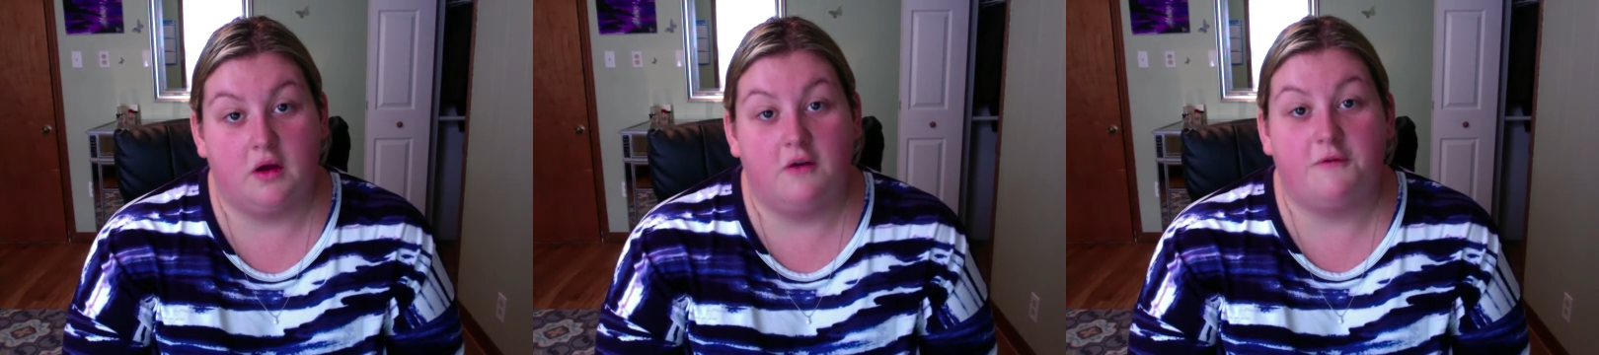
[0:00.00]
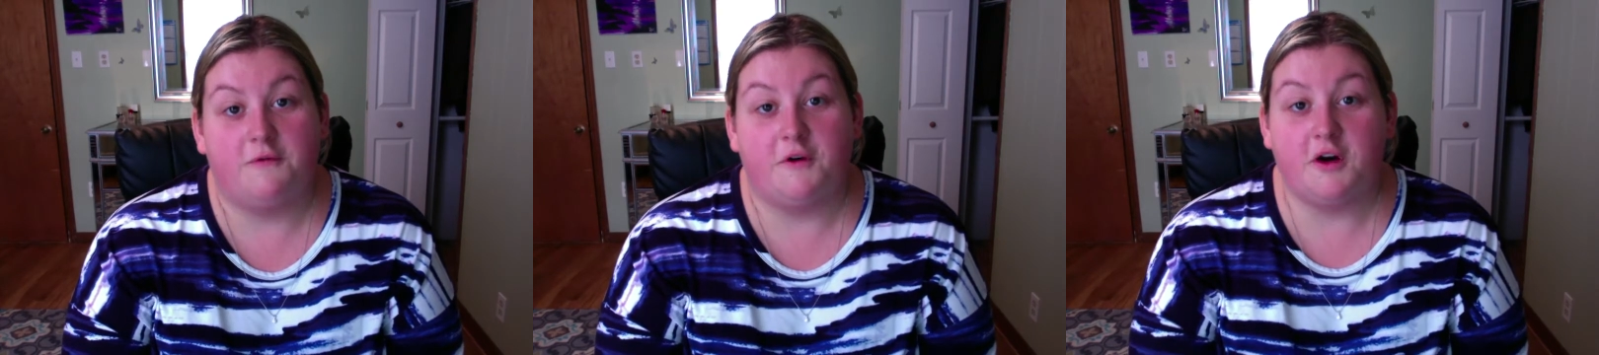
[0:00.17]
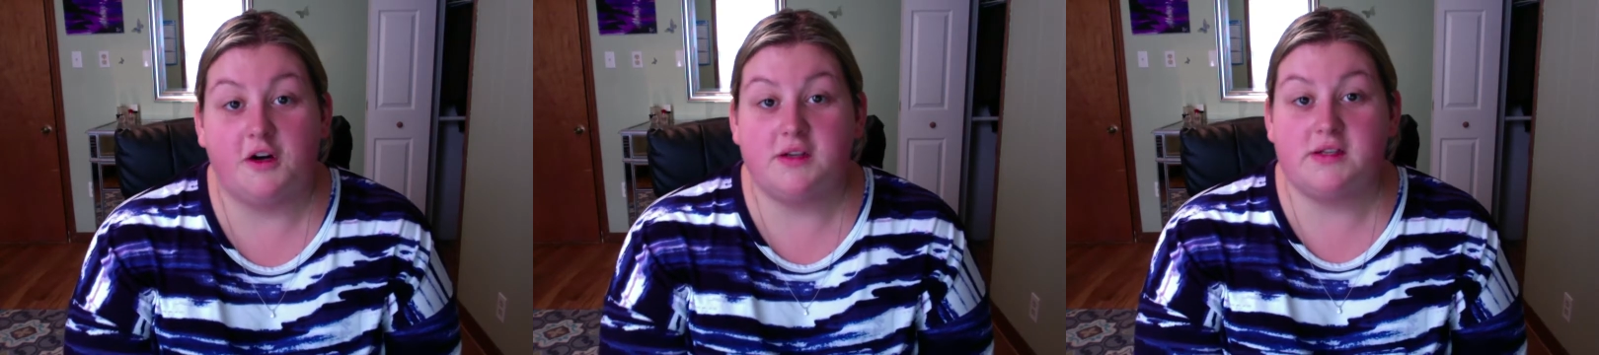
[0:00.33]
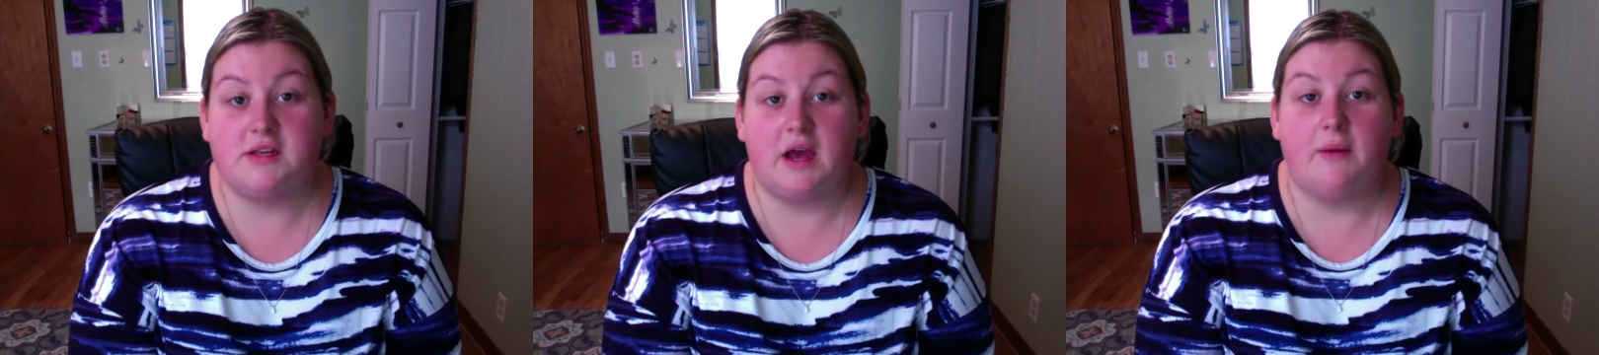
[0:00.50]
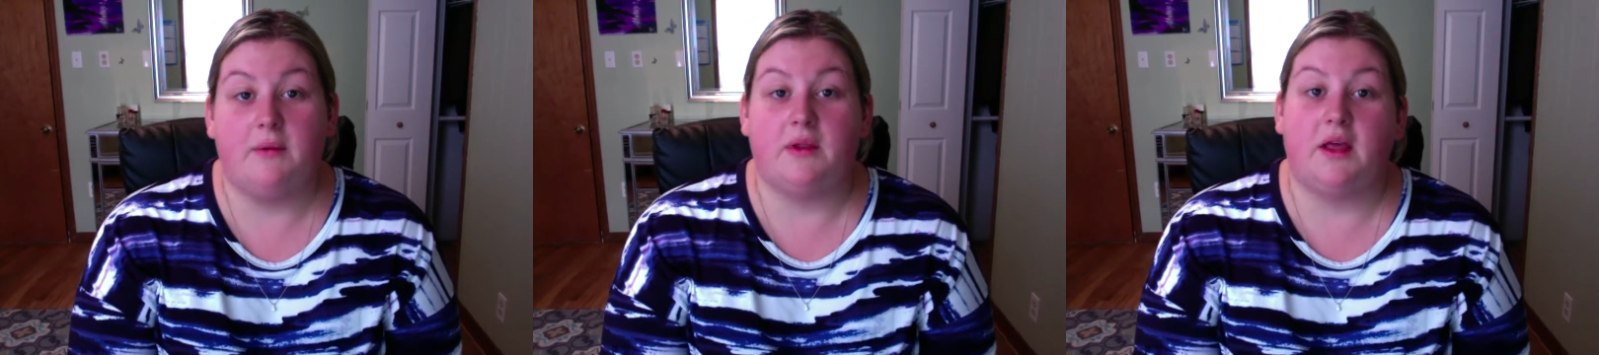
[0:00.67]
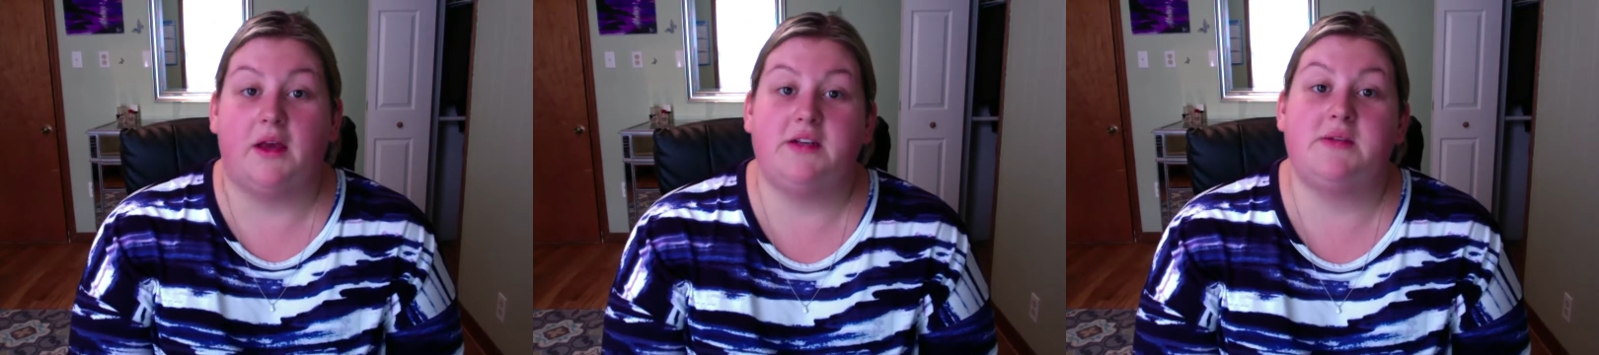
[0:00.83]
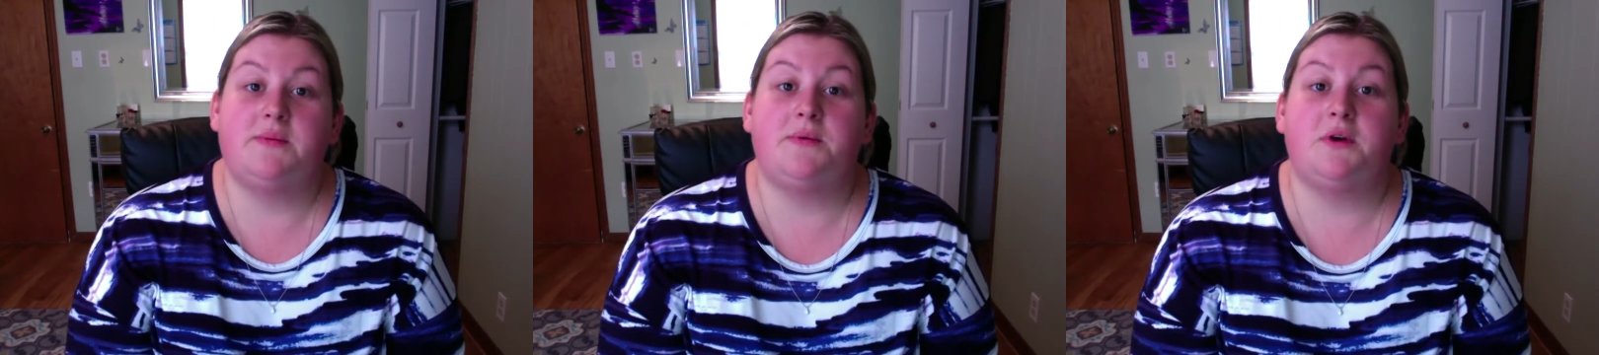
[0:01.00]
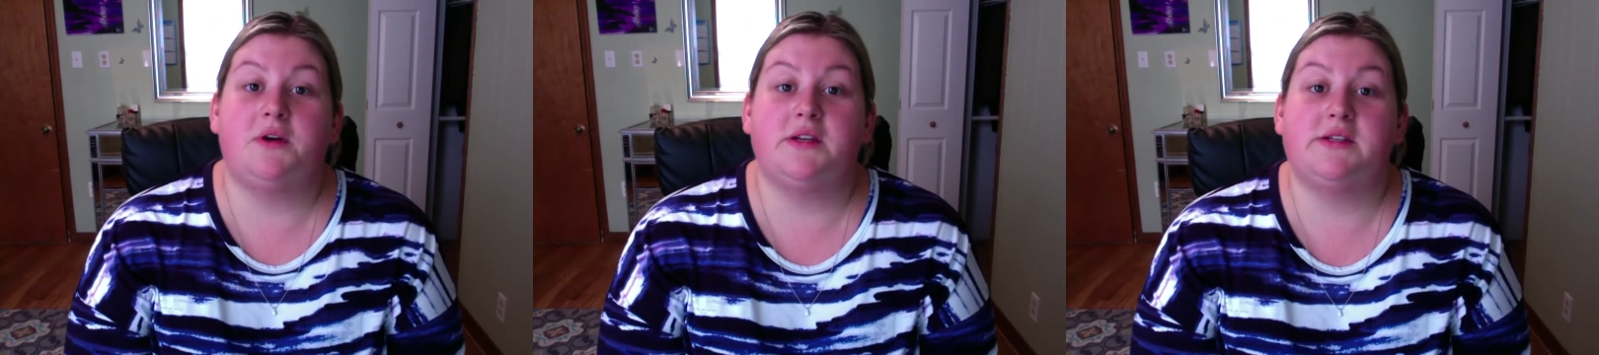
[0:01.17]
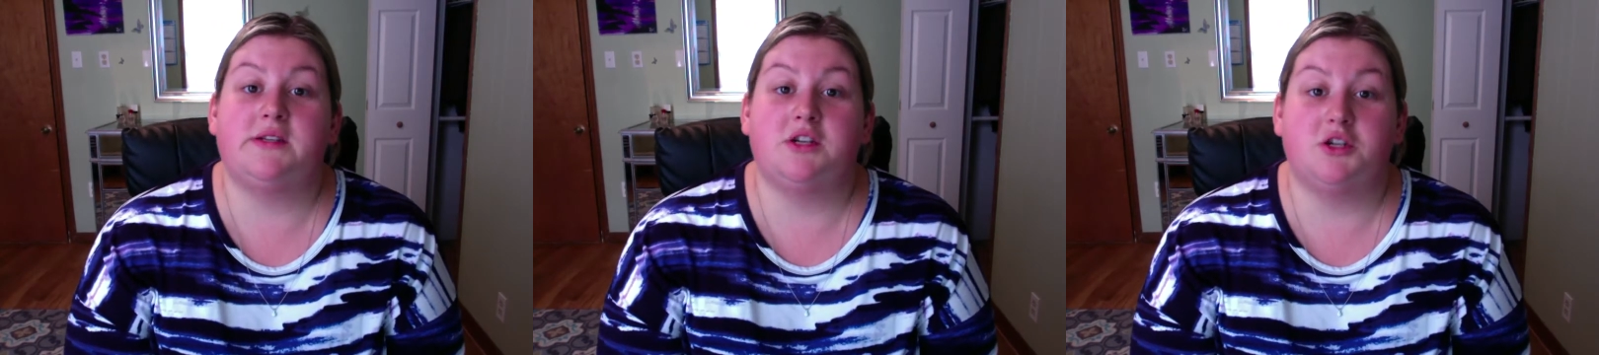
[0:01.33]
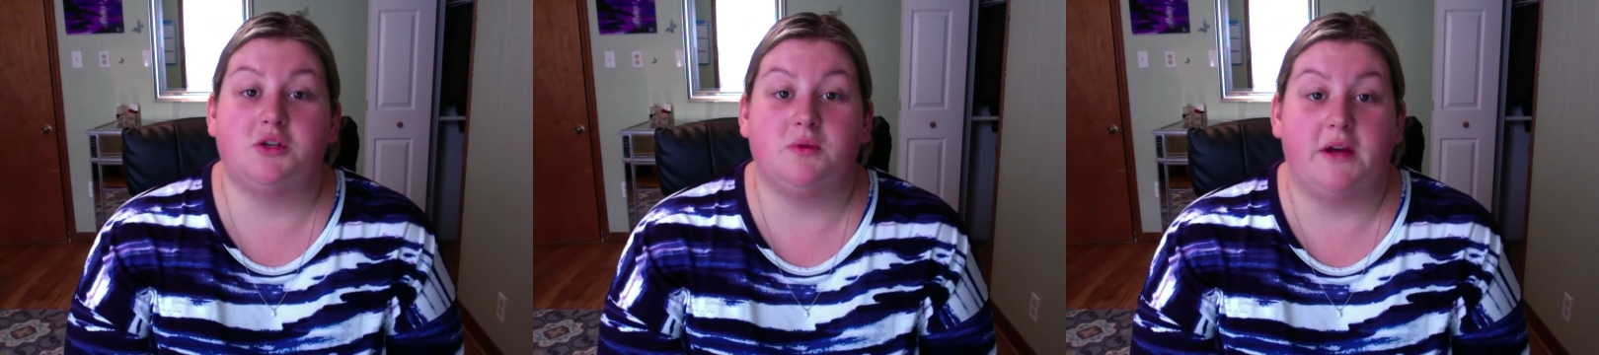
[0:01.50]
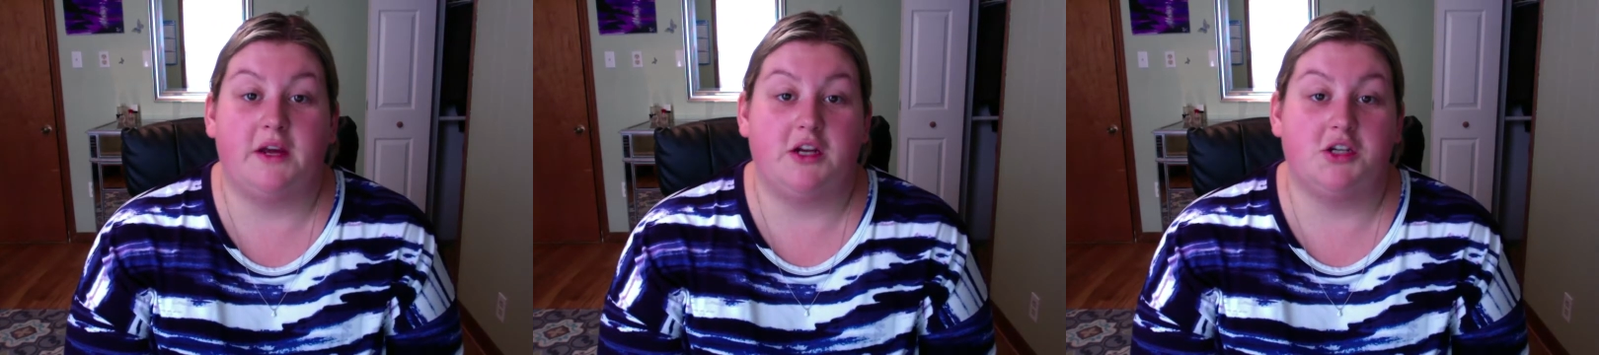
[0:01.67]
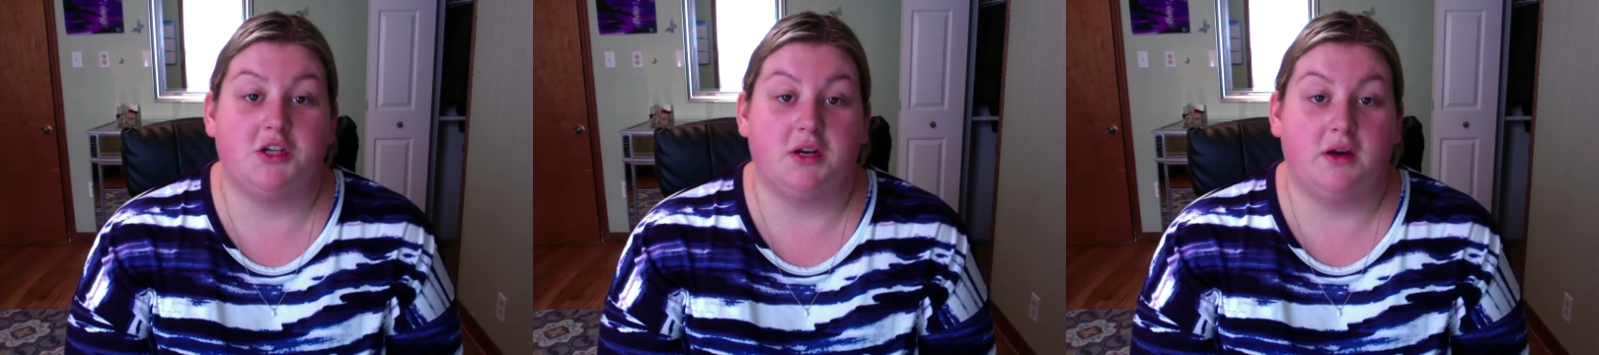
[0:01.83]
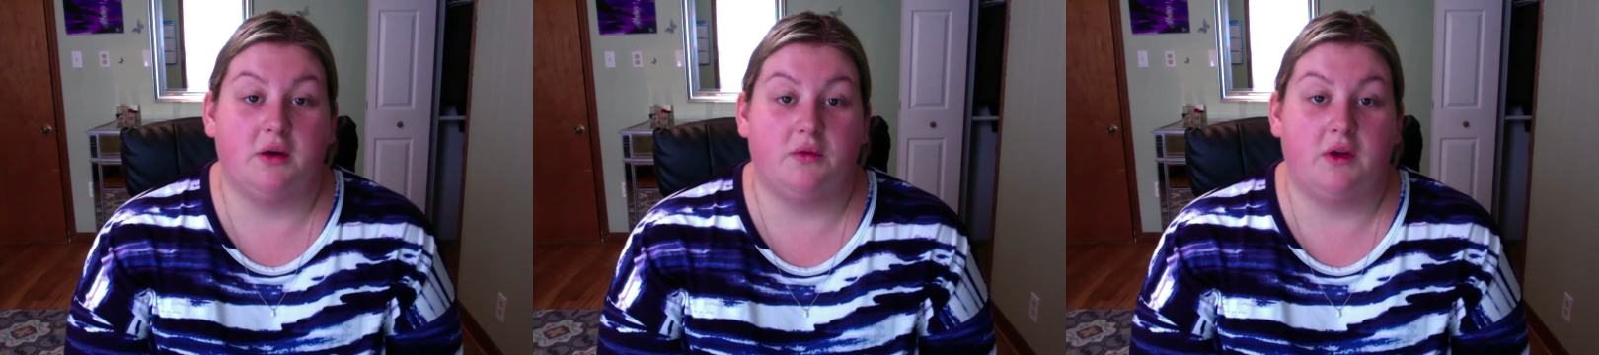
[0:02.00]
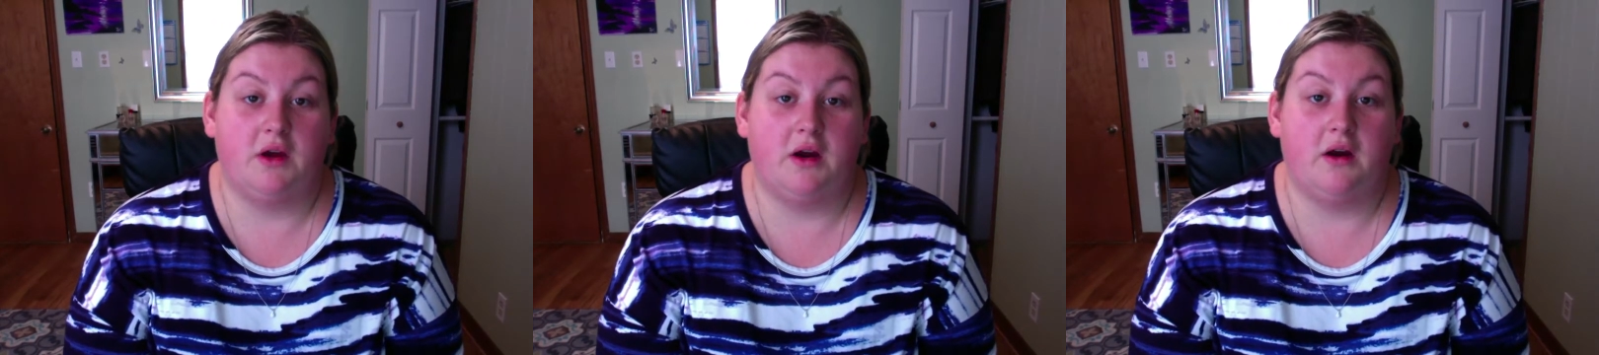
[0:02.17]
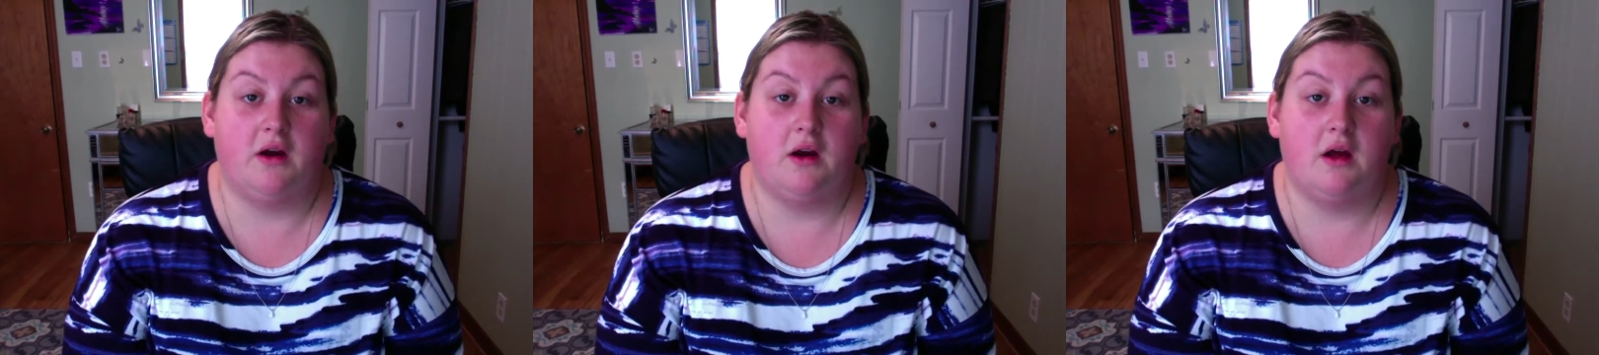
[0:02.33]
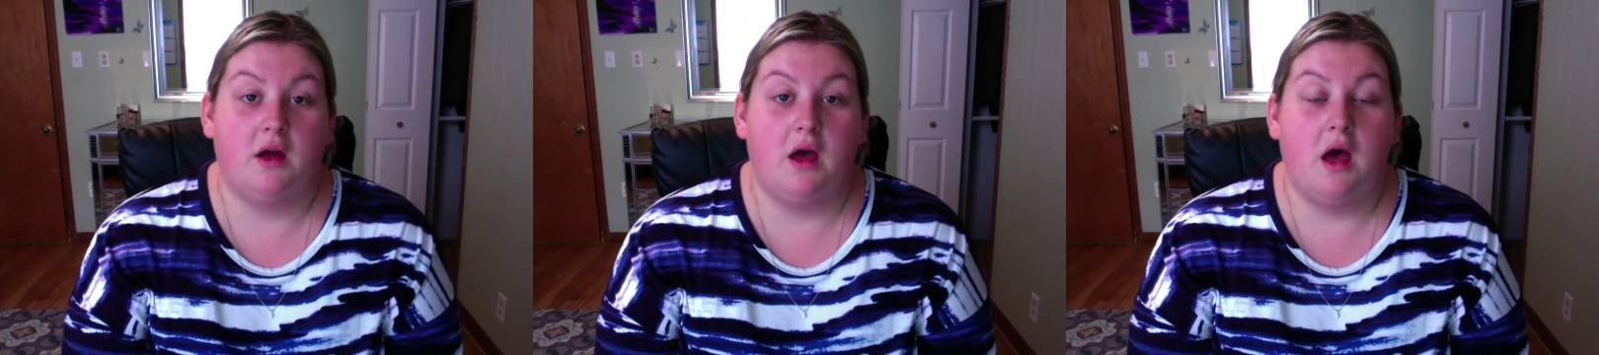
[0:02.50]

First, I would like to put a situation out there.